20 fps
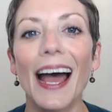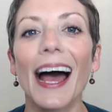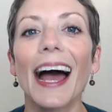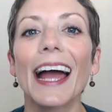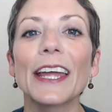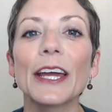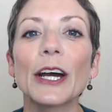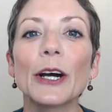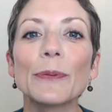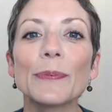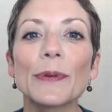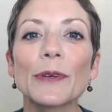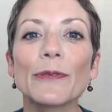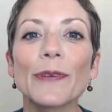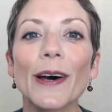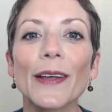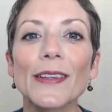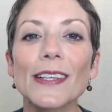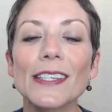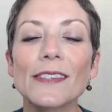I hope you
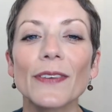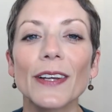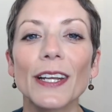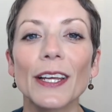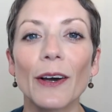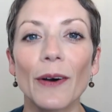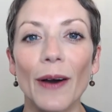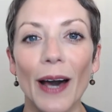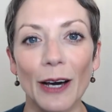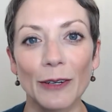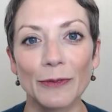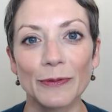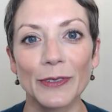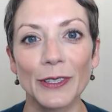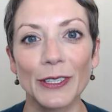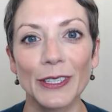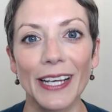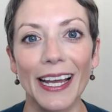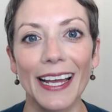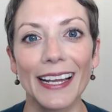found this video
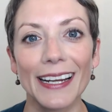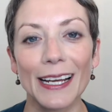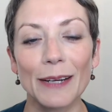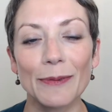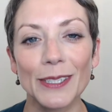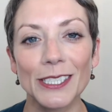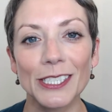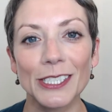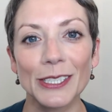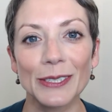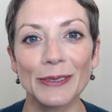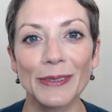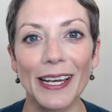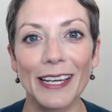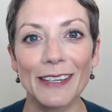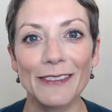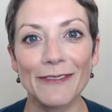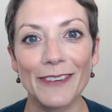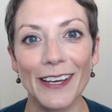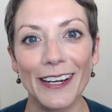helpful and I wish you
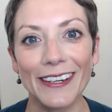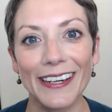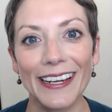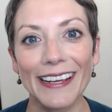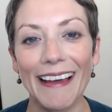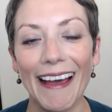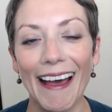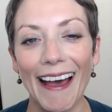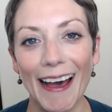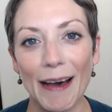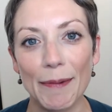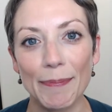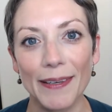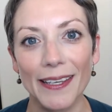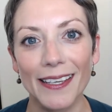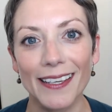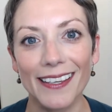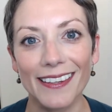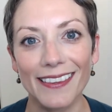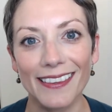a very
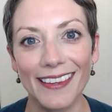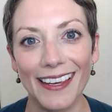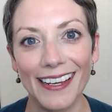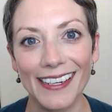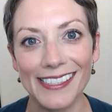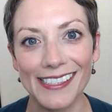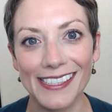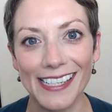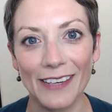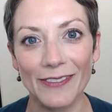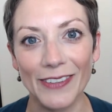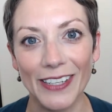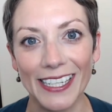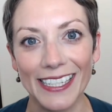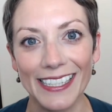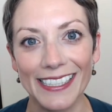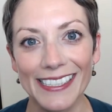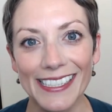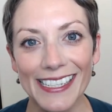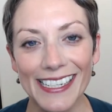happy
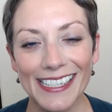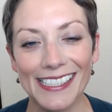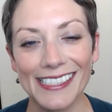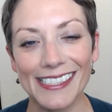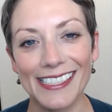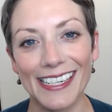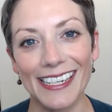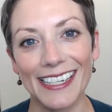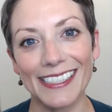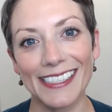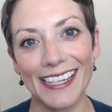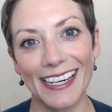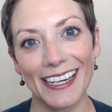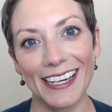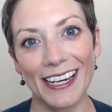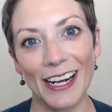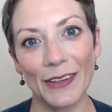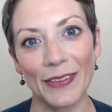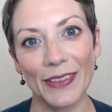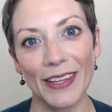Thanksgiving. Stay
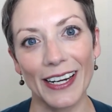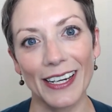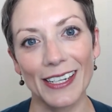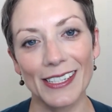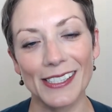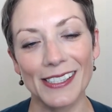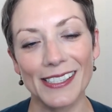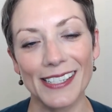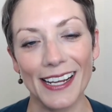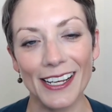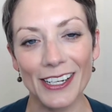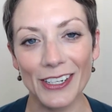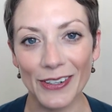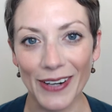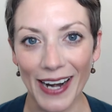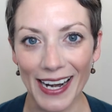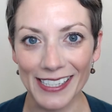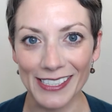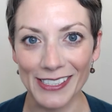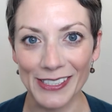ignited out there, stay in
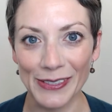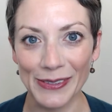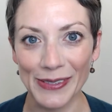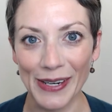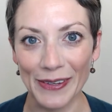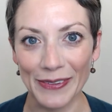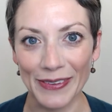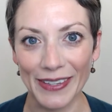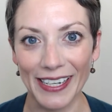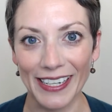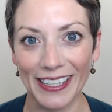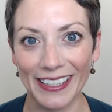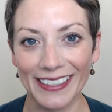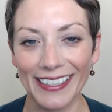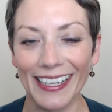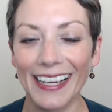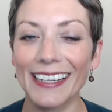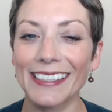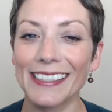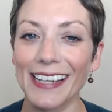gratitude out
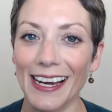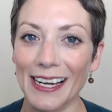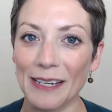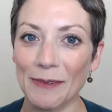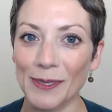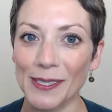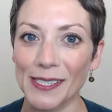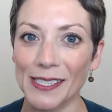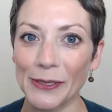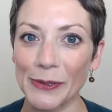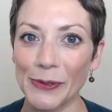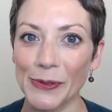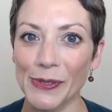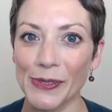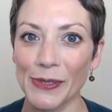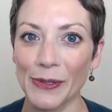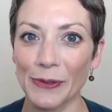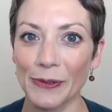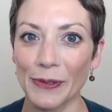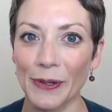there, and I will see you
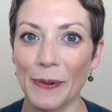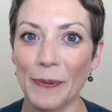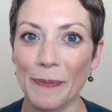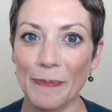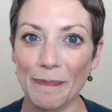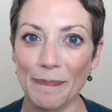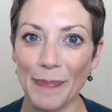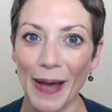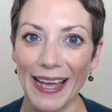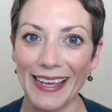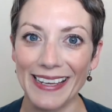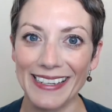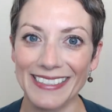soon. Bye.